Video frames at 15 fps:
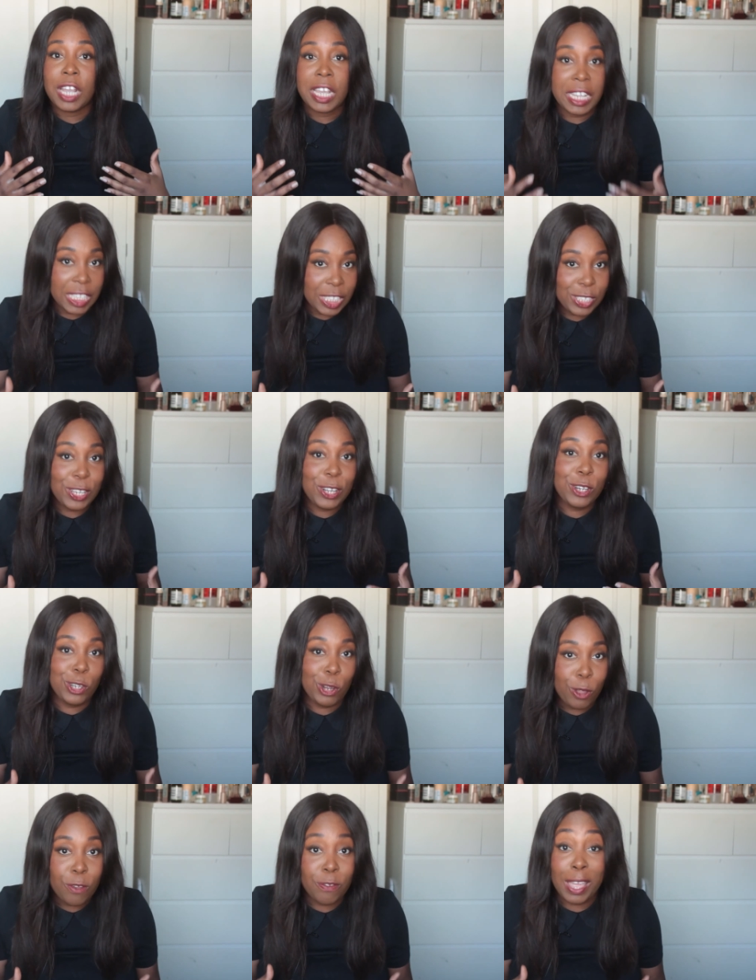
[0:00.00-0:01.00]
it's a
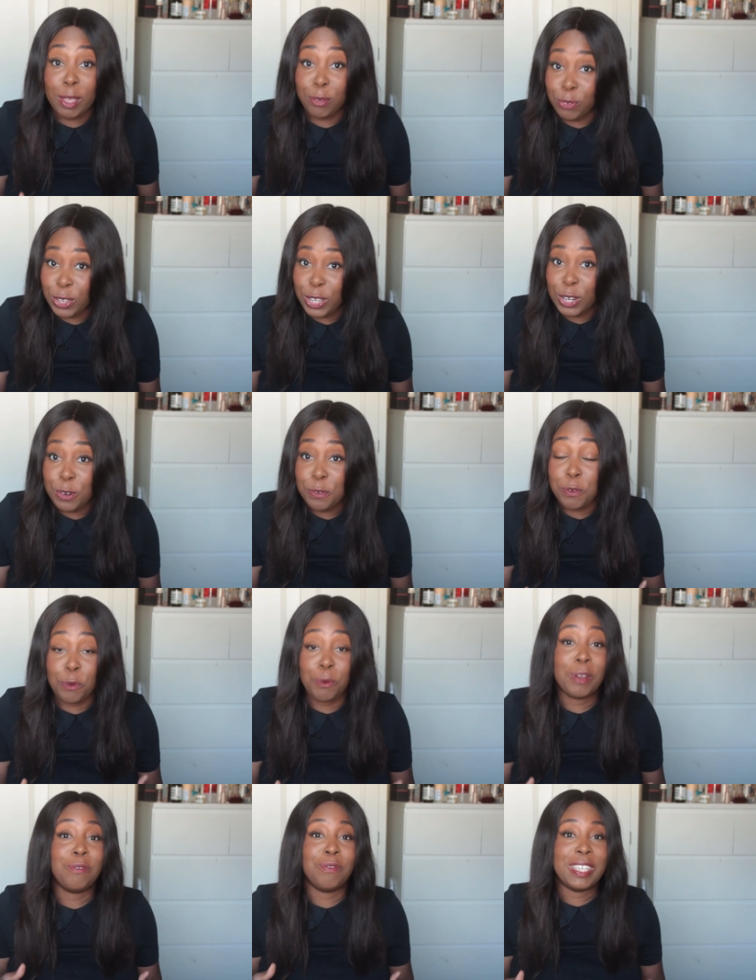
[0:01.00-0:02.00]
lot of effort for
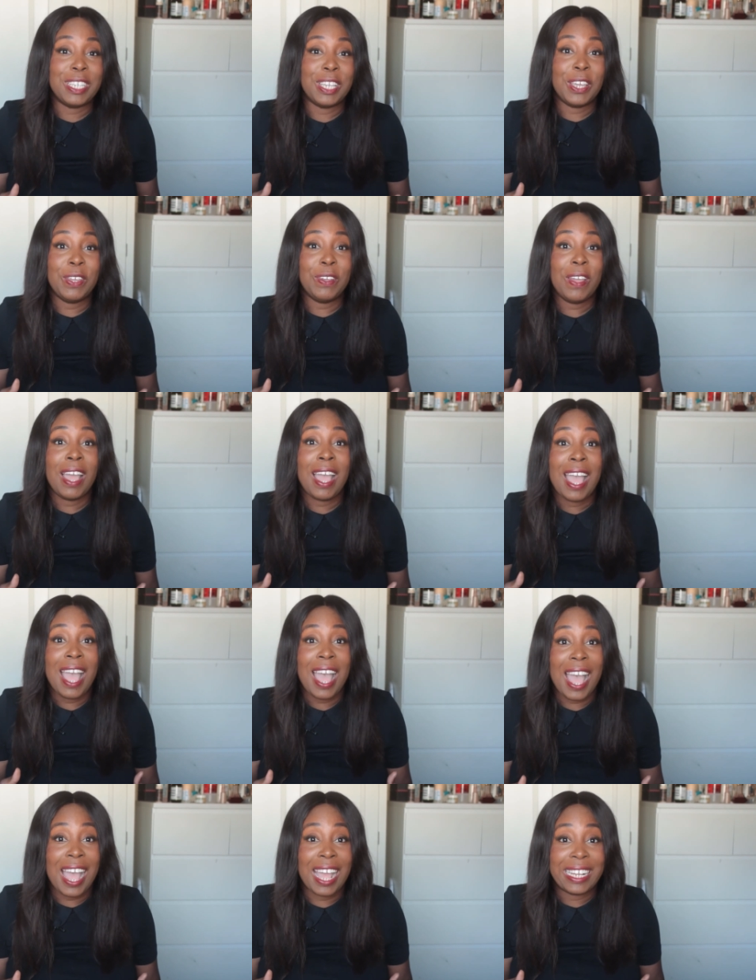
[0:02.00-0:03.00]
one video,
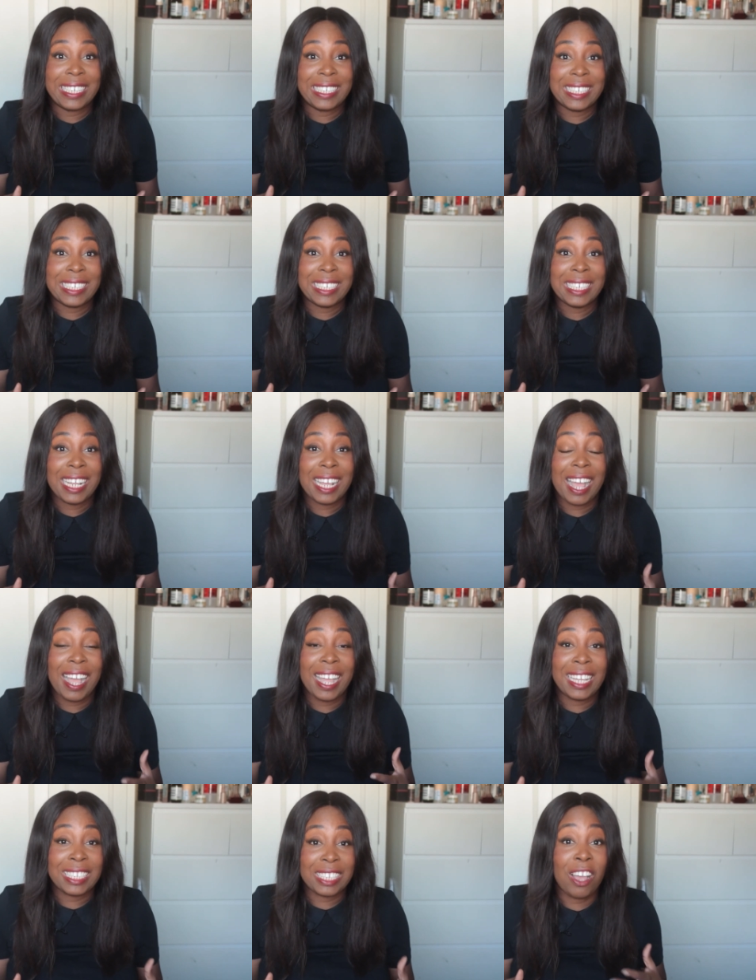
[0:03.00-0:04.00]
and
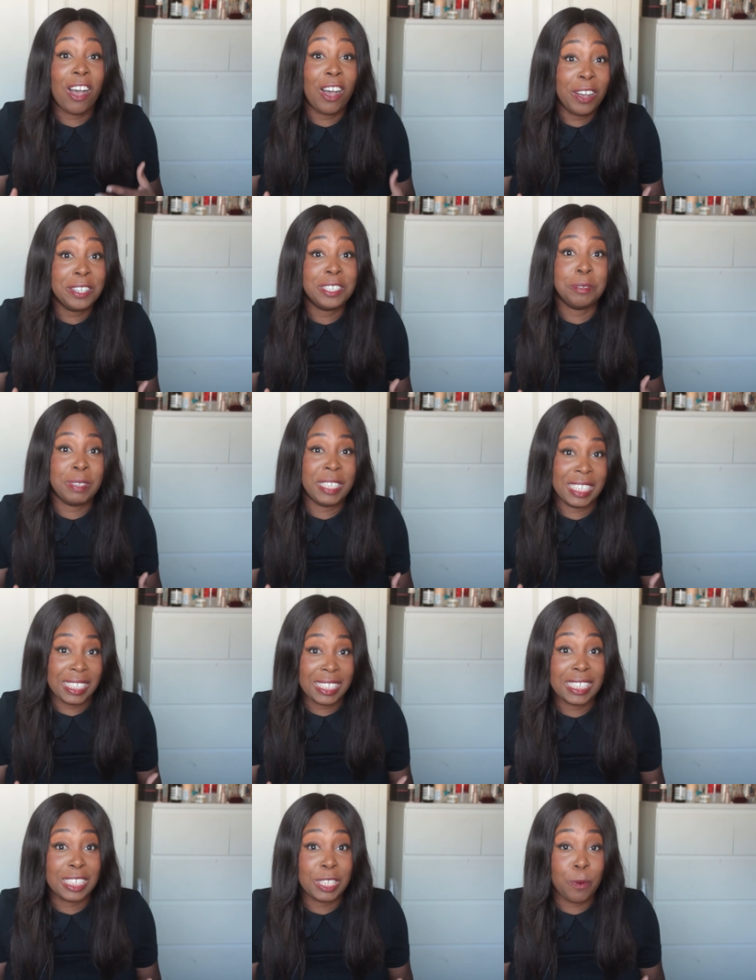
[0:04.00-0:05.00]
it's hard to be
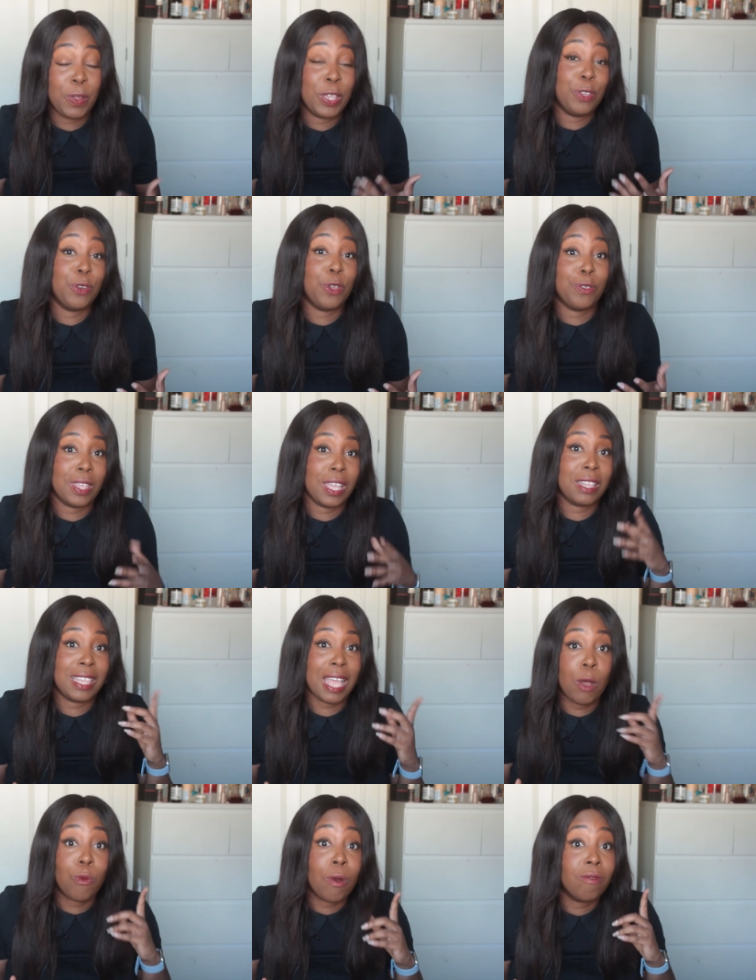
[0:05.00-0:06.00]
consistent when you know that
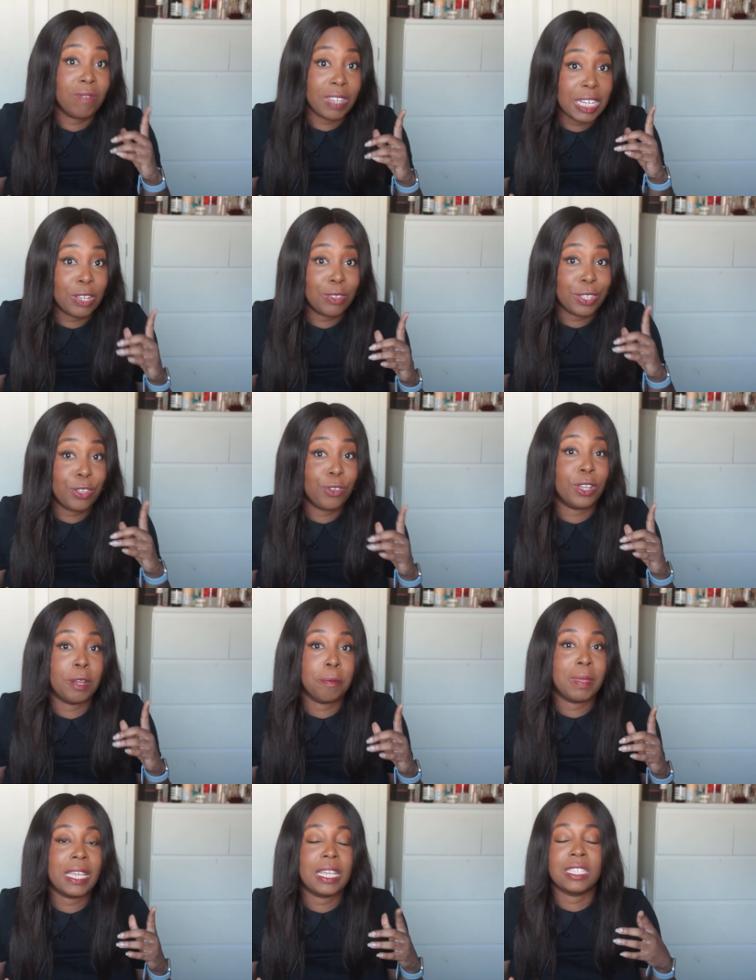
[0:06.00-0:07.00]
that one video that you're going to
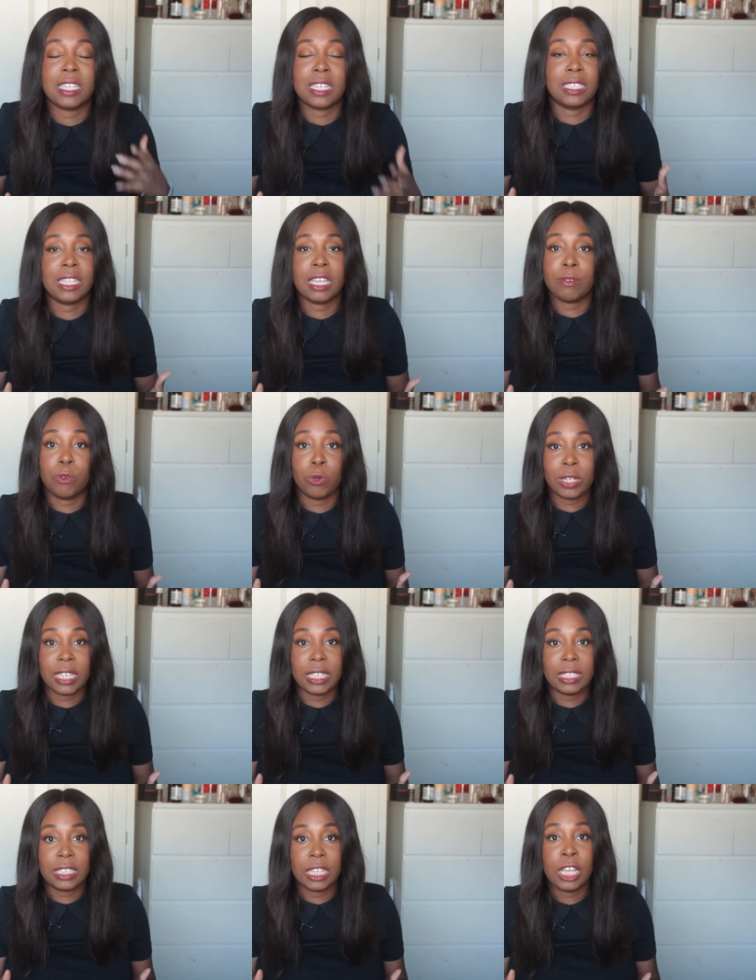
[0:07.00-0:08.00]
make is going to take 4
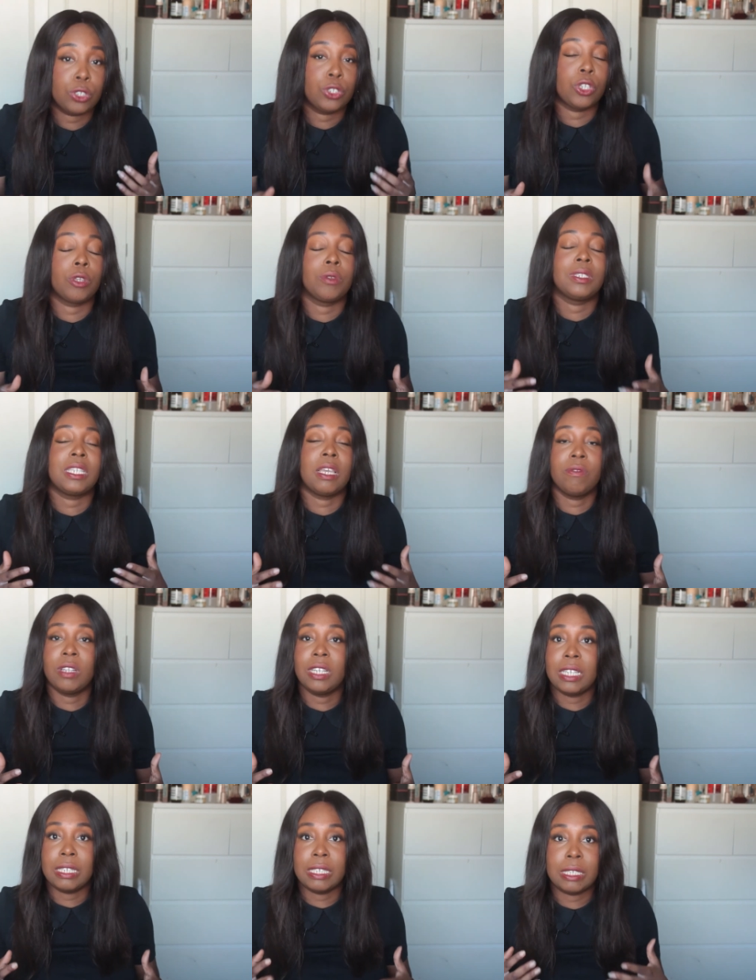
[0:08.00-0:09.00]
days. So it
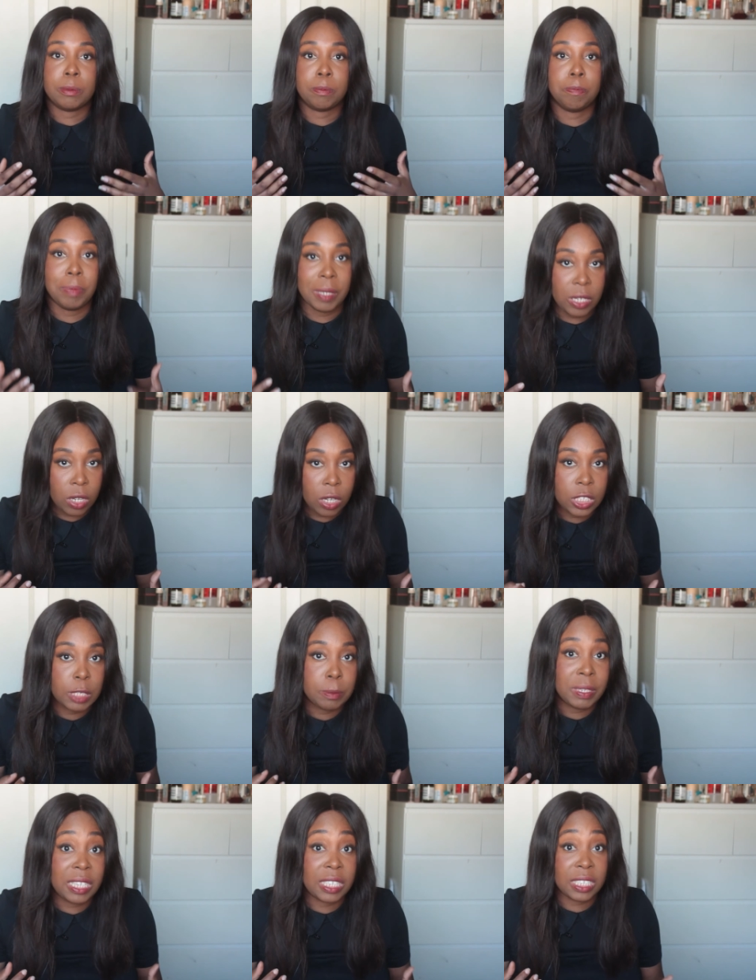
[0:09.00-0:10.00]
definitely has been hard to
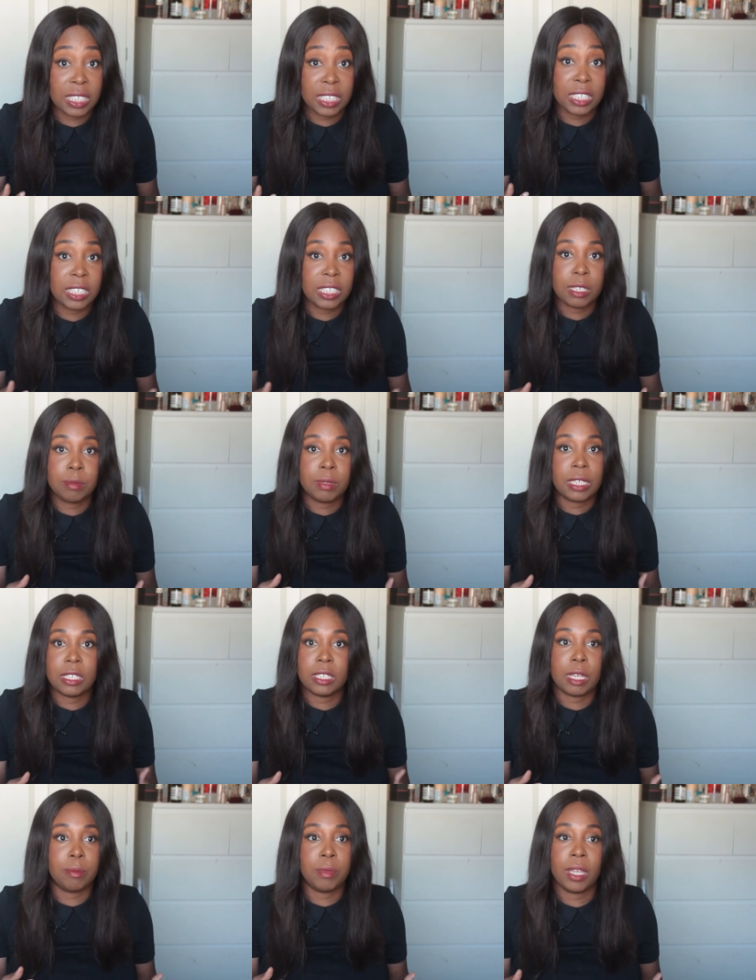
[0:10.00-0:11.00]
be consistent. Some
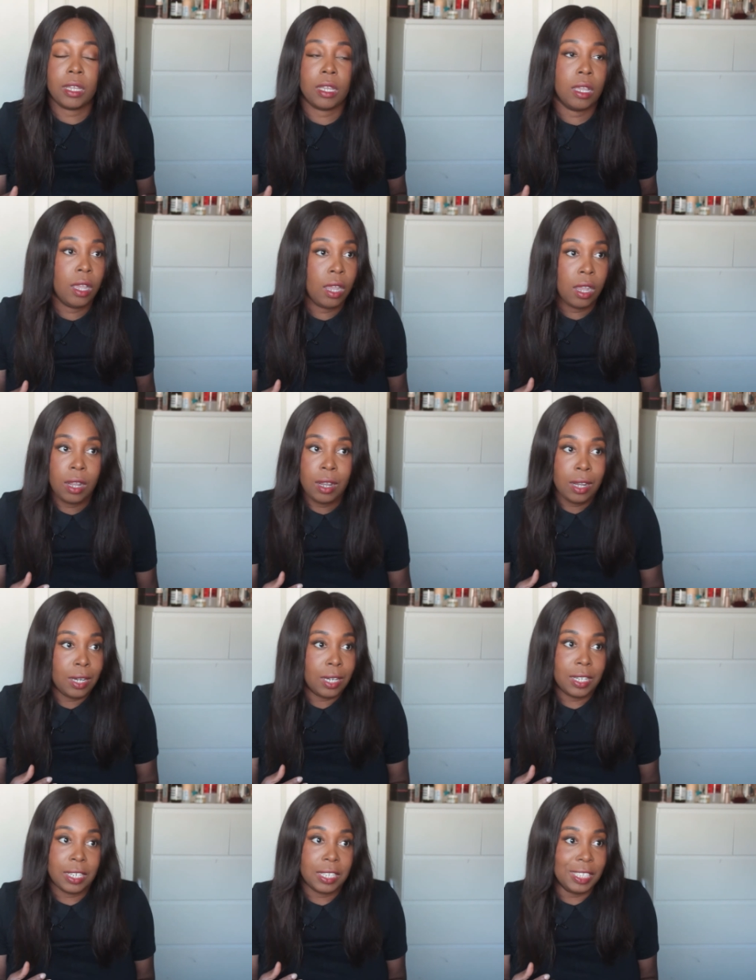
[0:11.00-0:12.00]
days I'm like,
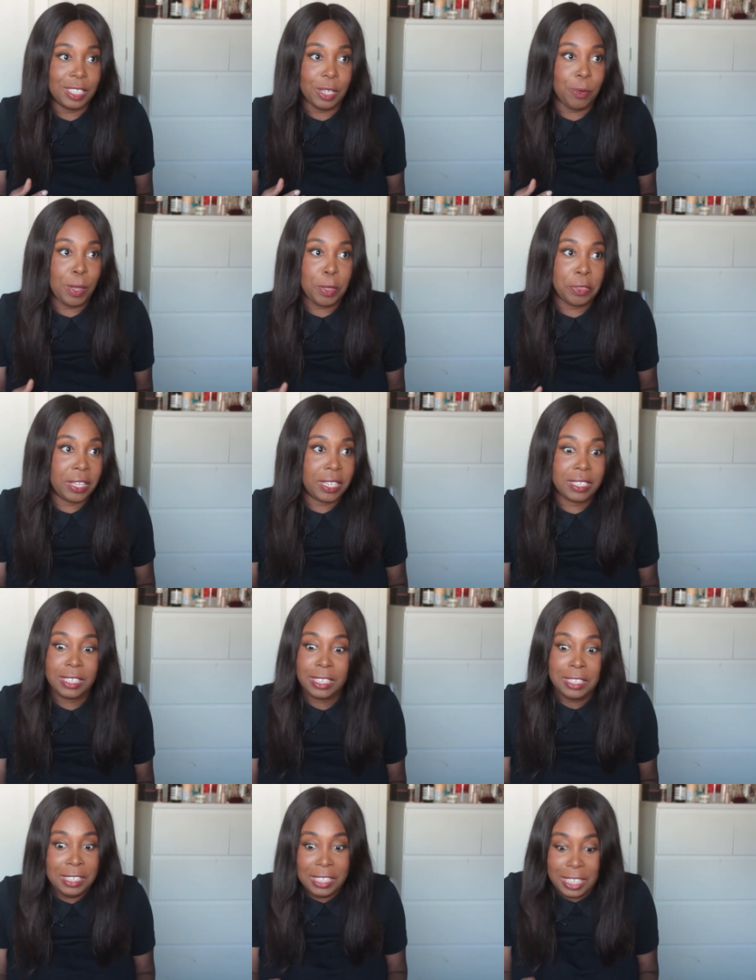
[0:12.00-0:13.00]
oh, is it worth
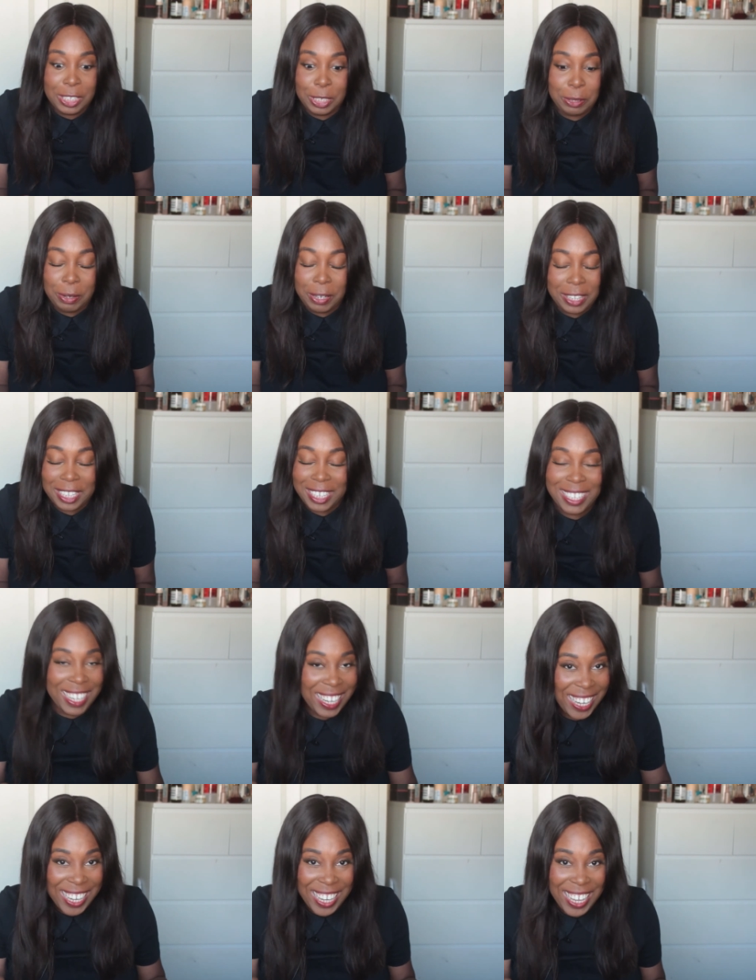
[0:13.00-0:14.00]
it? Is it worth it?